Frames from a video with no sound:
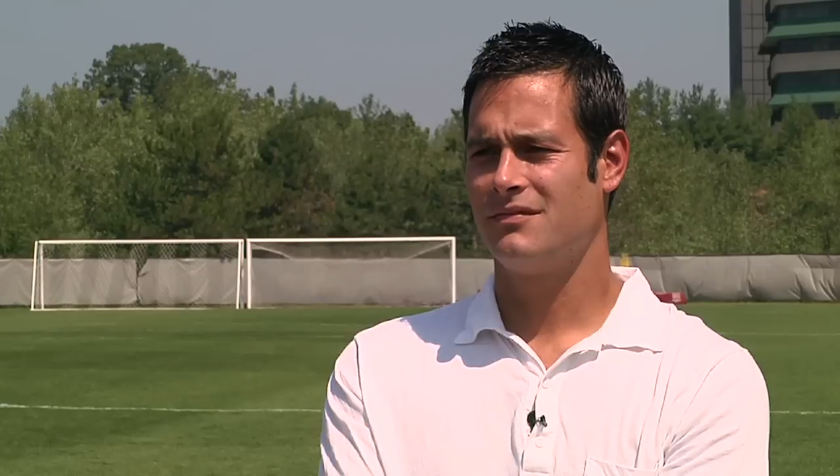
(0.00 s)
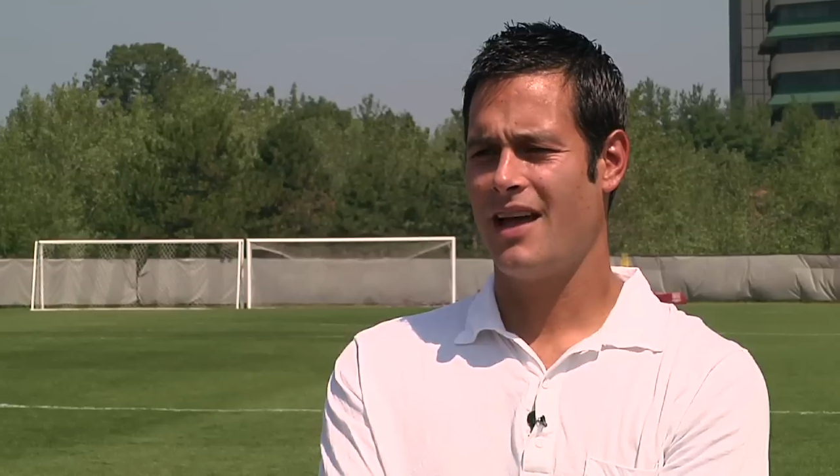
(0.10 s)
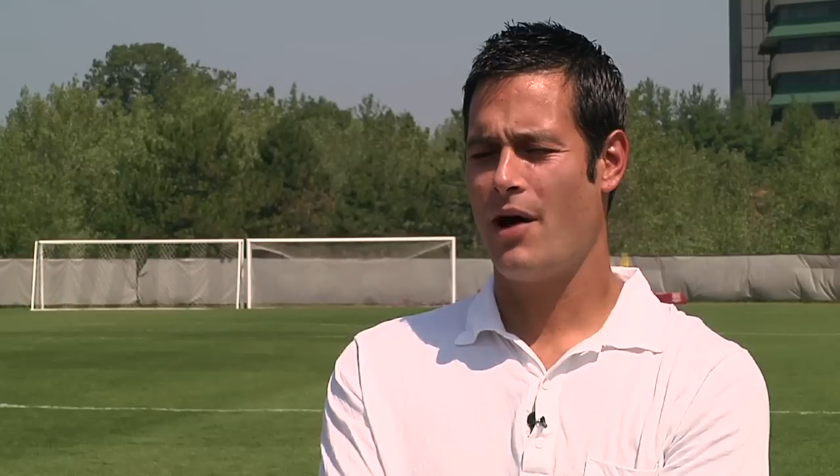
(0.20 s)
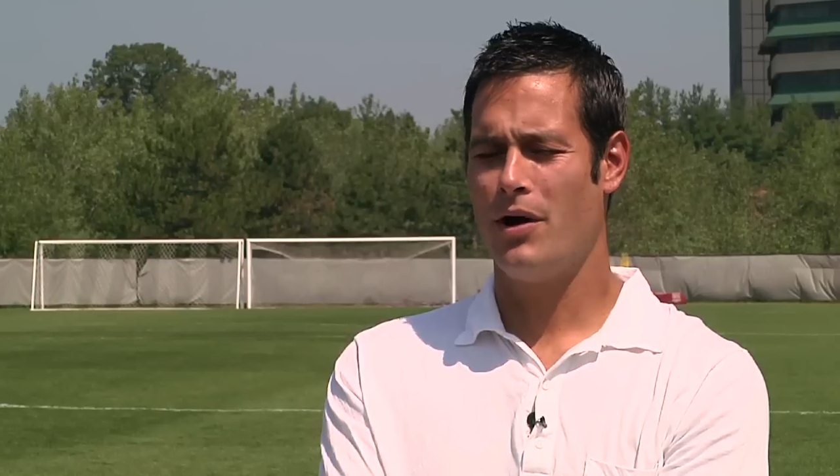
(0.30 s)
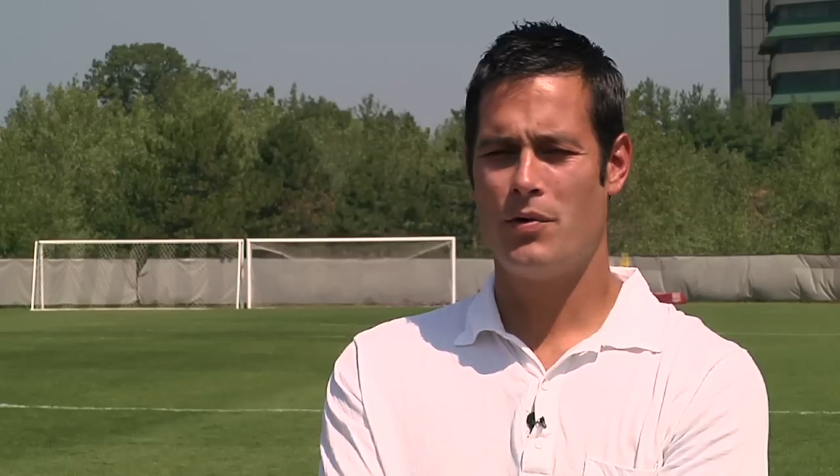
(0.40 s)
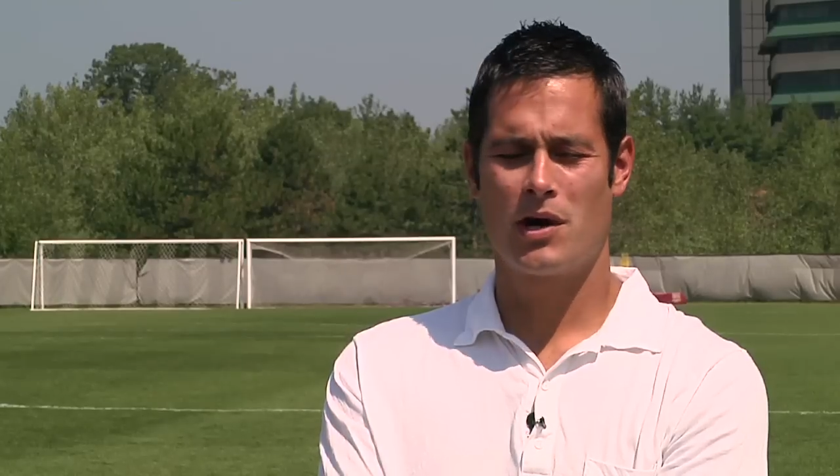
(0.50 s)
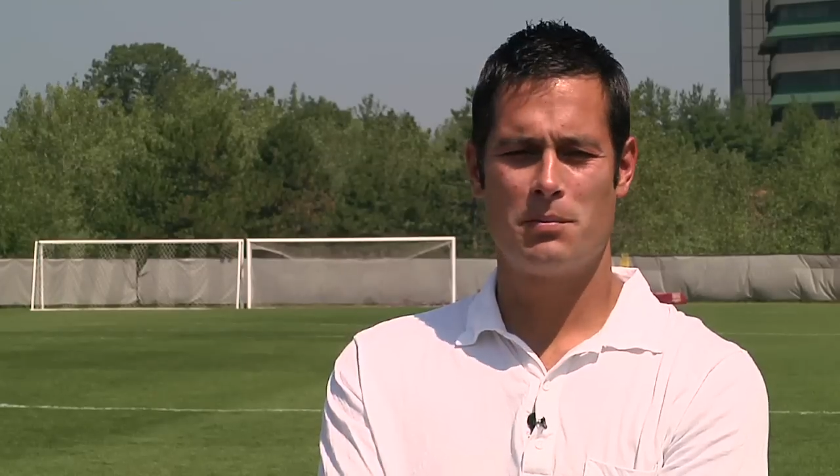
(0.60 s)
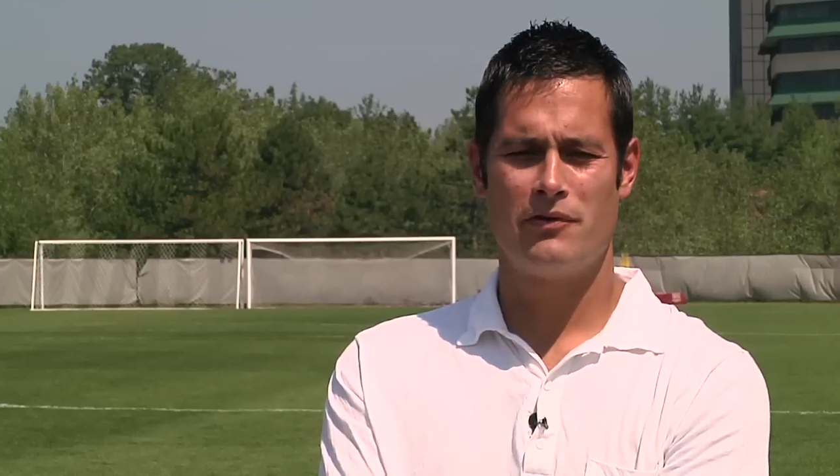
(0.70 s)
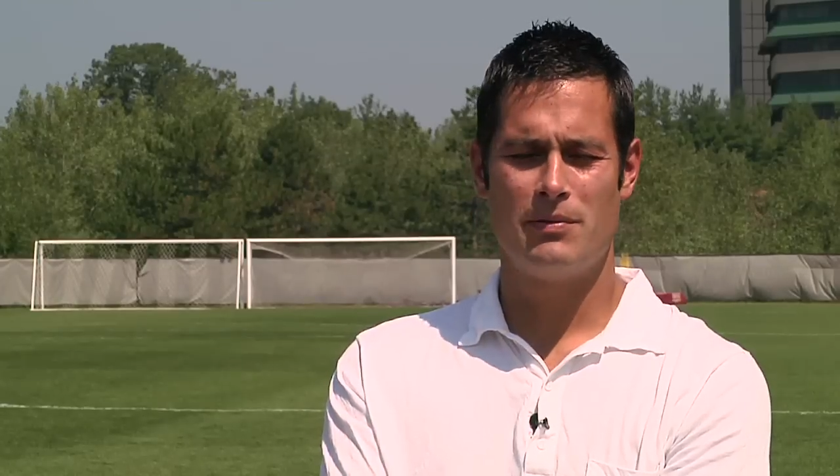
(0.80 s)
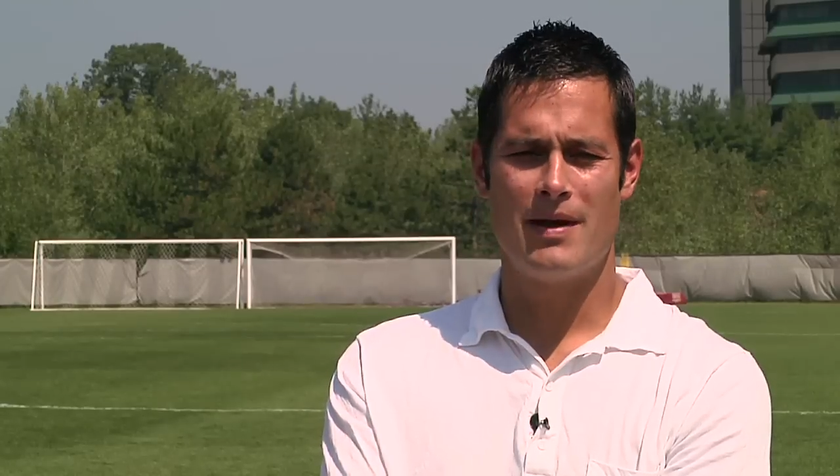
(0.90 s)
How I want to
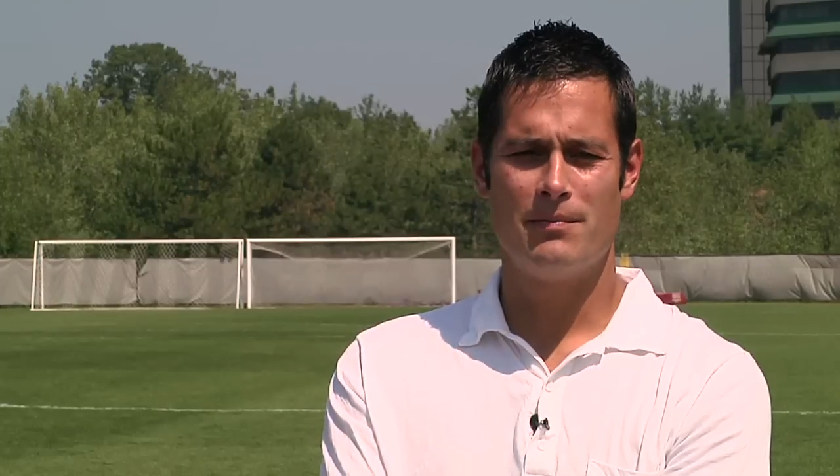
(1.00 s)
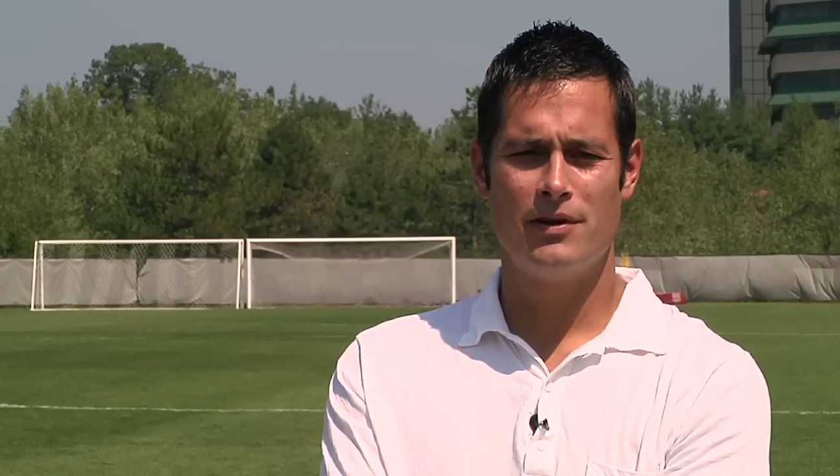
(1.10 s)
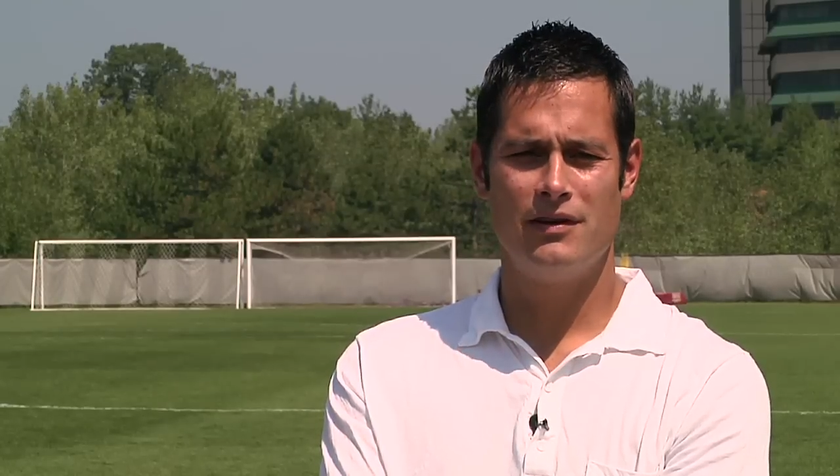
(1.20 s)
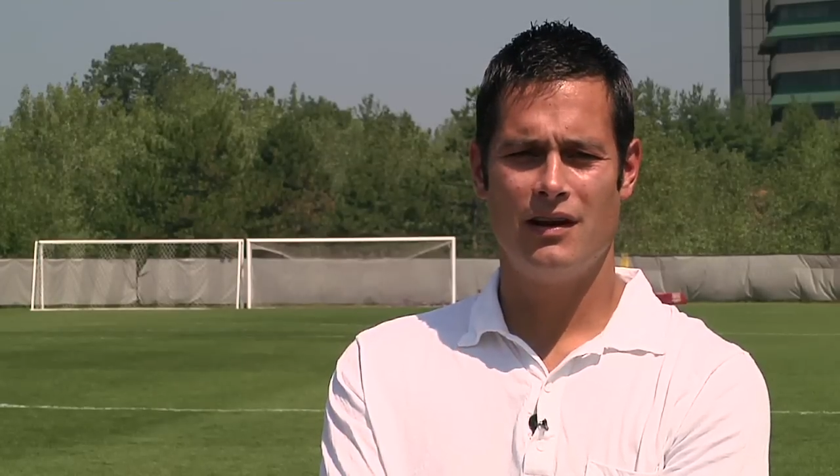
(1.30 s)
be remembered,